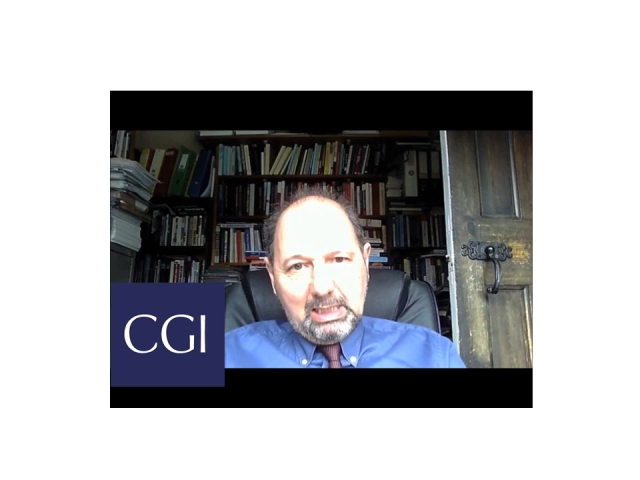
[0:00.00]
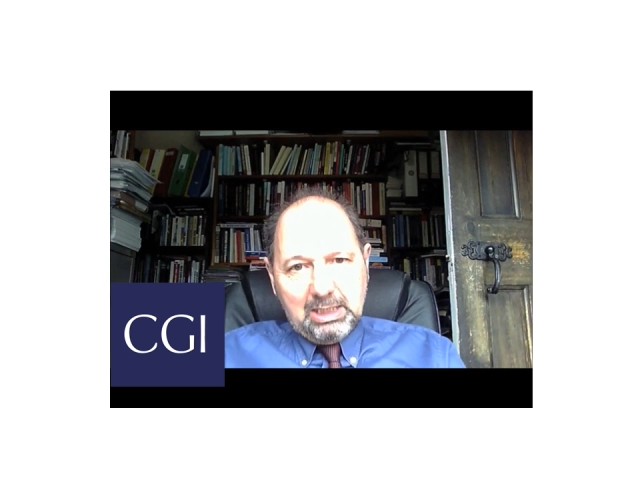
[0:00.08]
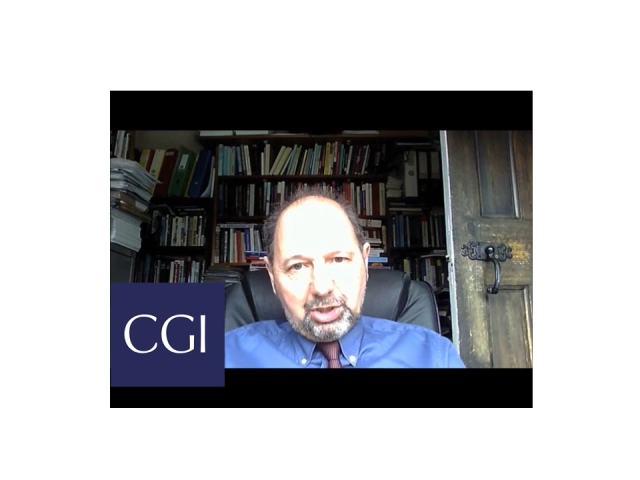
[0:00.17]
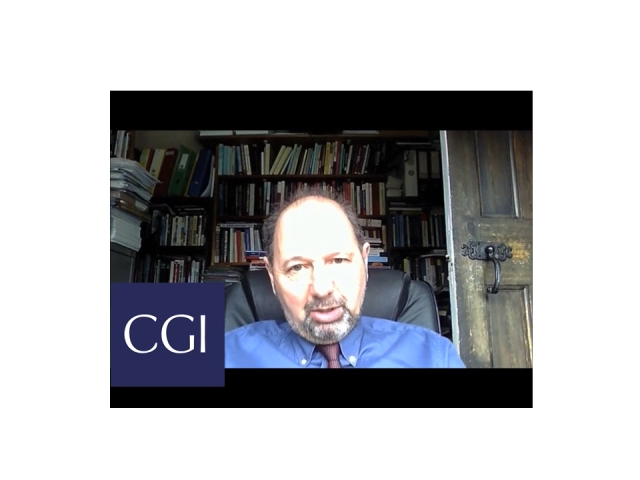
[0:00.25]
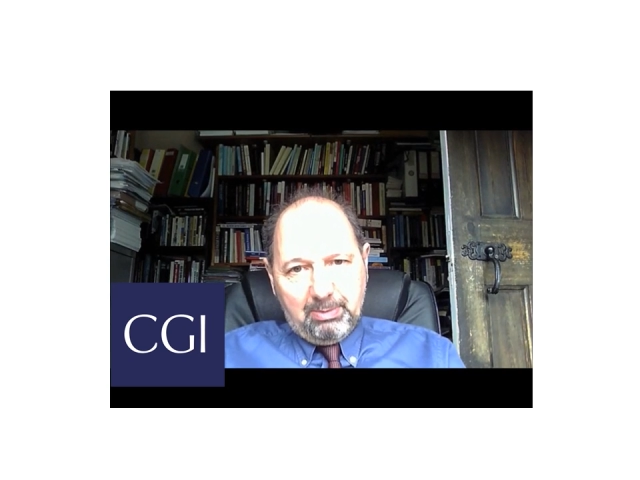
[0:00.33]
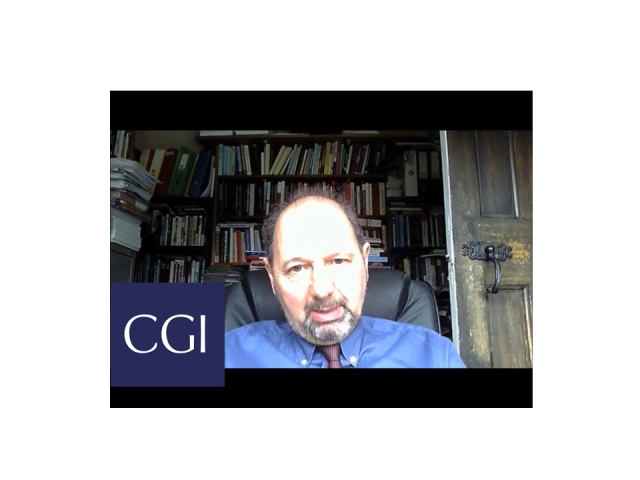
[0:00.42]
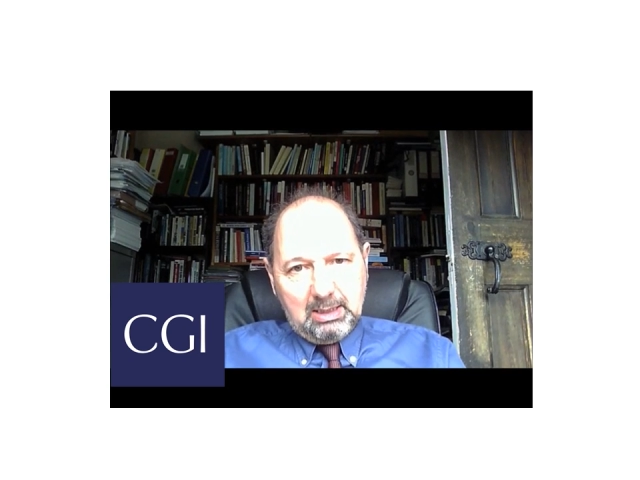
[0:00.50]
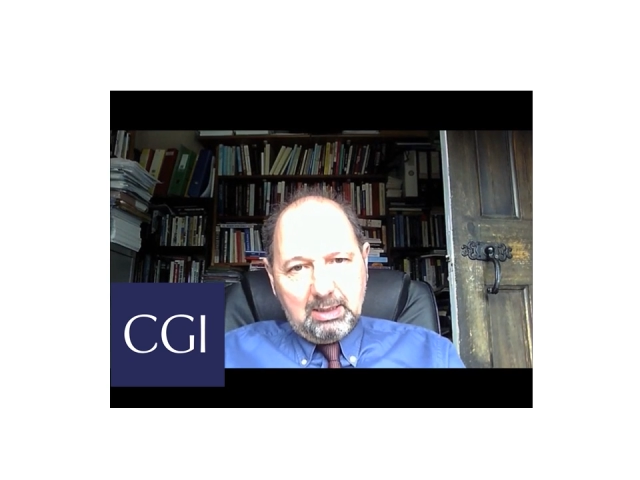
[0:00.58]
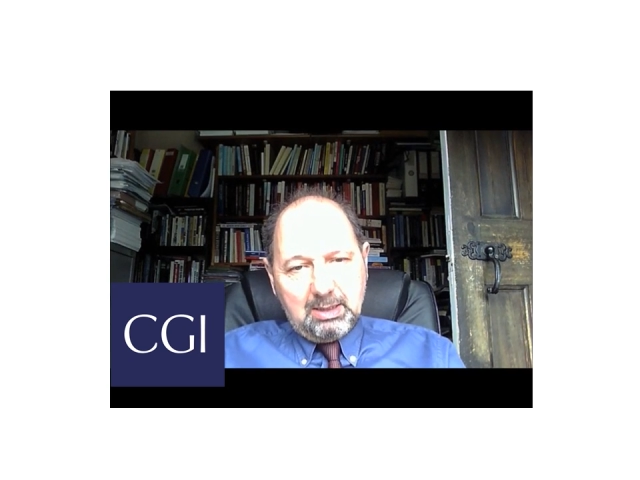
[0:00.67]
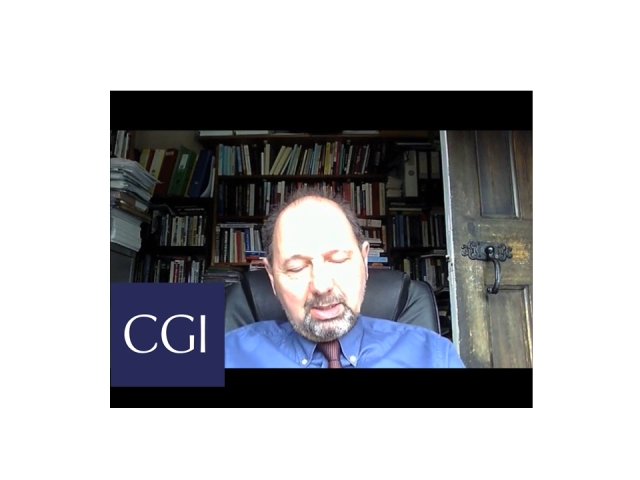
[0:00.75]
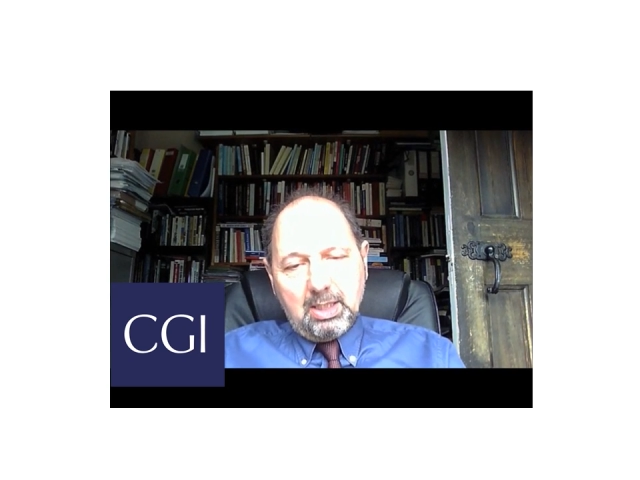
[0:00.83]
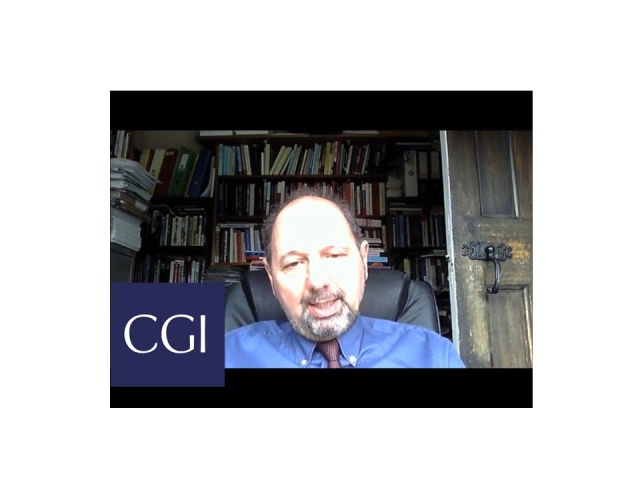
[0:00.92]
leadership,
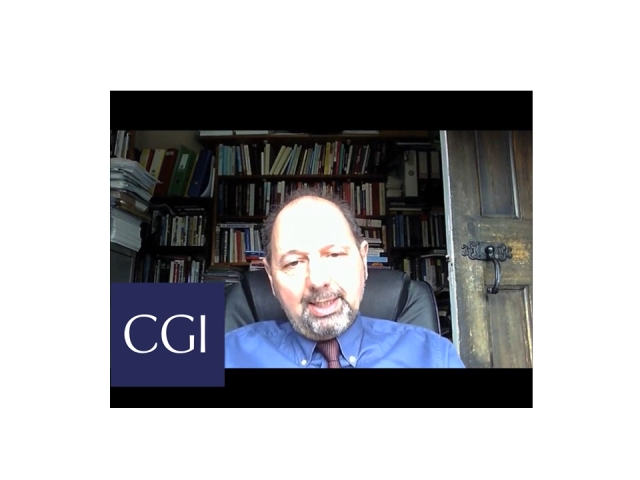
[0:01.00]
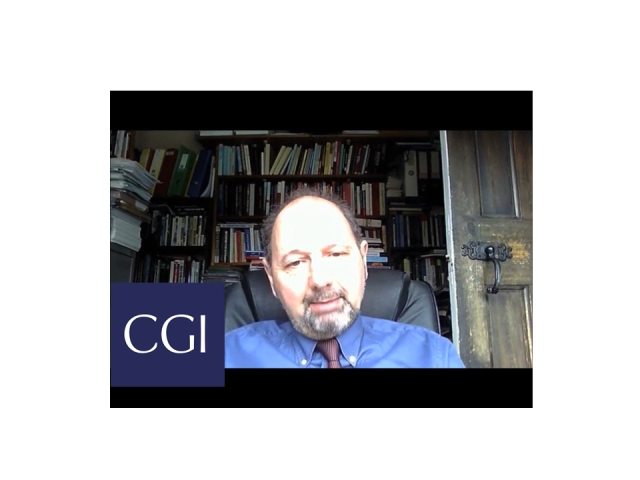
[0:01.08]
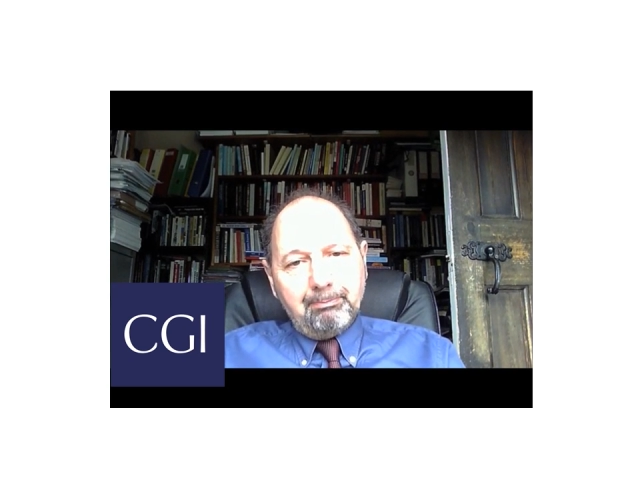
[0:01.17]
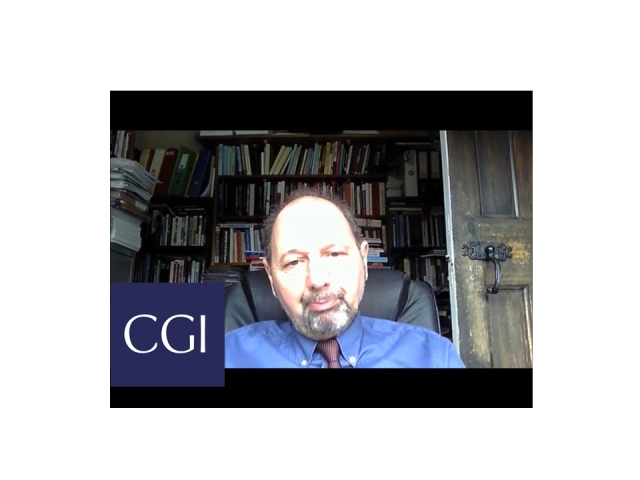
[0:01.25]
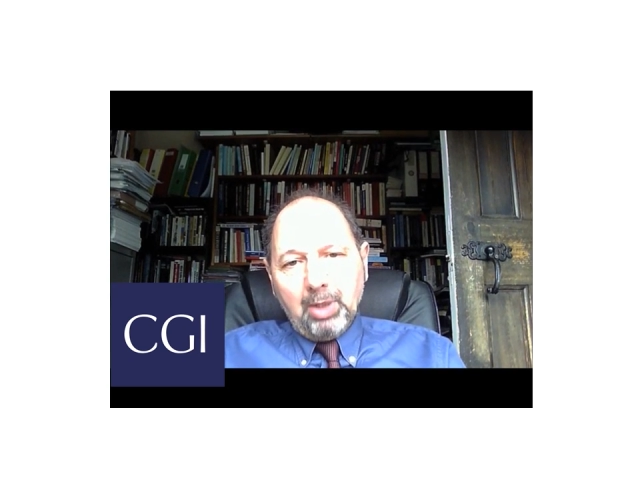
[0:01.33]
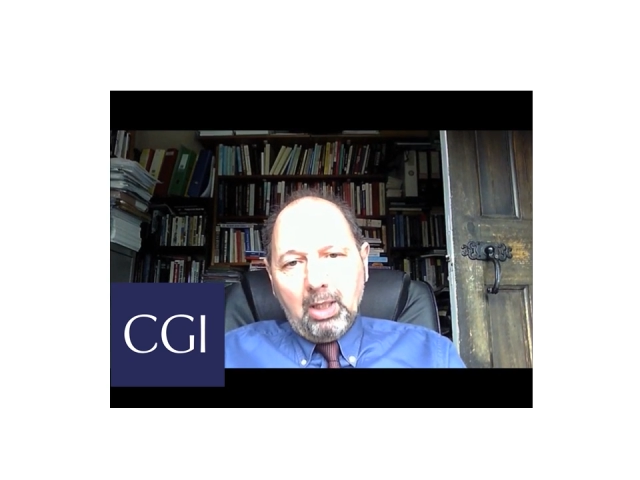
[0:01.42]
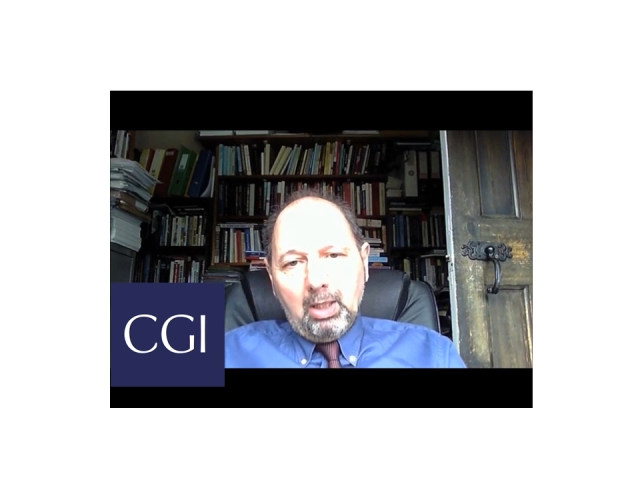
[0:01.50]
that is.